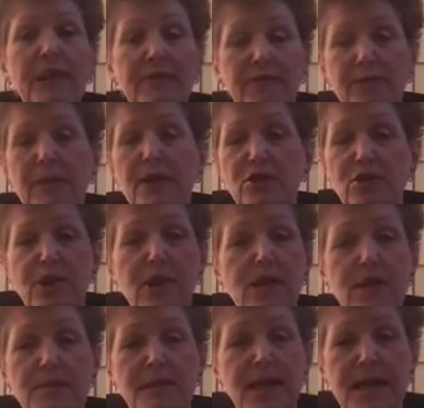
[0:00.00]
the information that
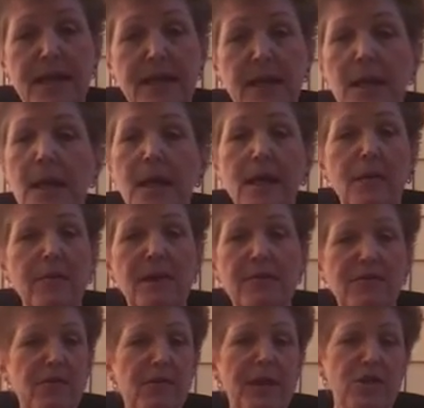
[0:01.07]
comes in can be
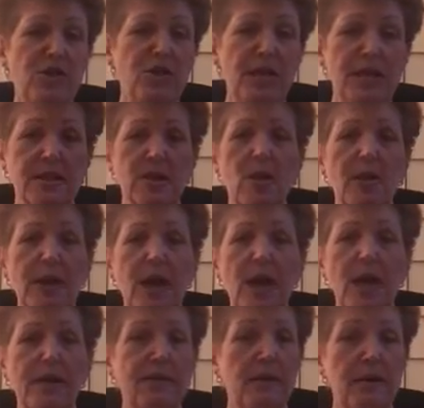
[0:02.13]
information that's going
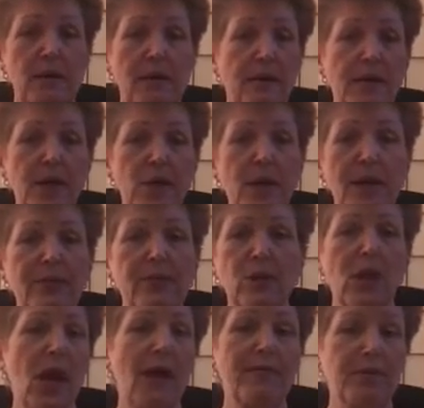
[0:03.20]
on, you know, in their
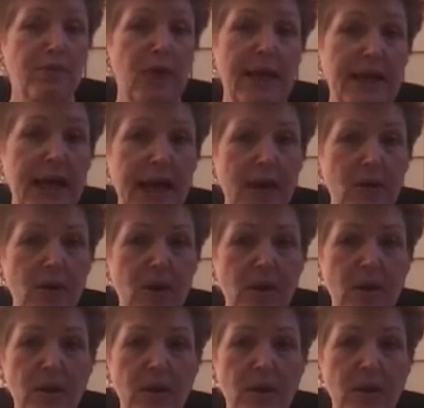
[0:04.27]
lives right now.